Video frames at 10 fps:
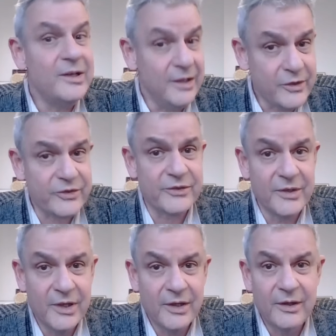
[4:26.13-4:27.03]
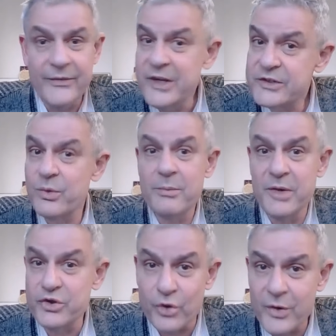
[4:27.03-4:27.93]
Yes, these were
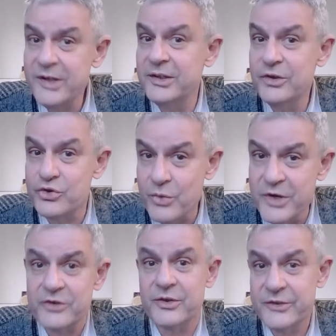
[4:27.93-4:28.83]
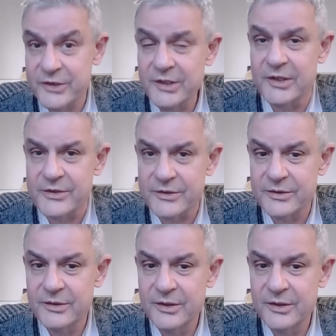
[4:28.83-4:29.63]
majority Jewish cities.